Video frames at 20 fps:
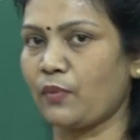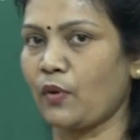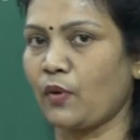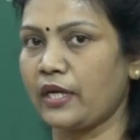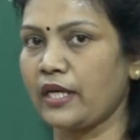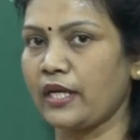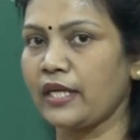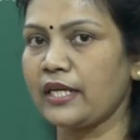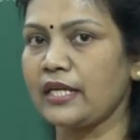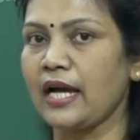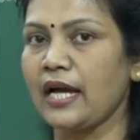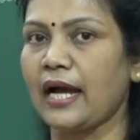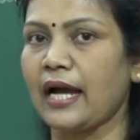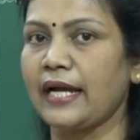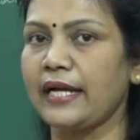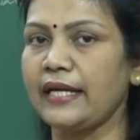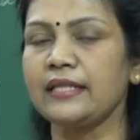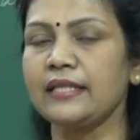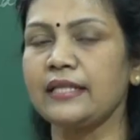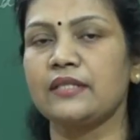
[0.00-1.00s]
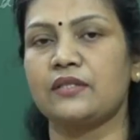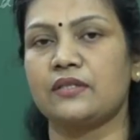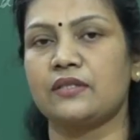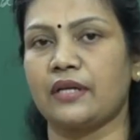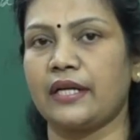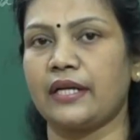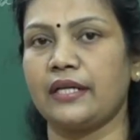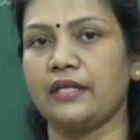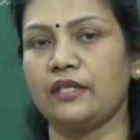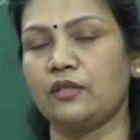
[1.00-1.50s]
product and
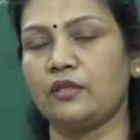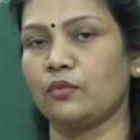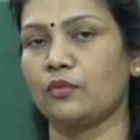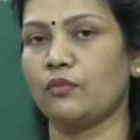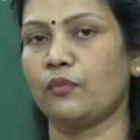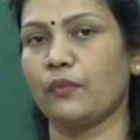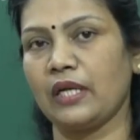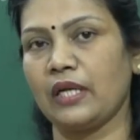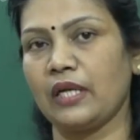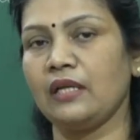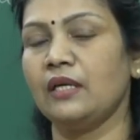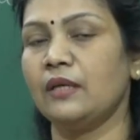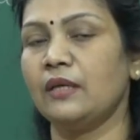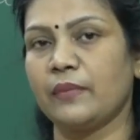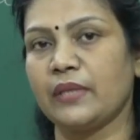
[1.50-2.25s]
try to will,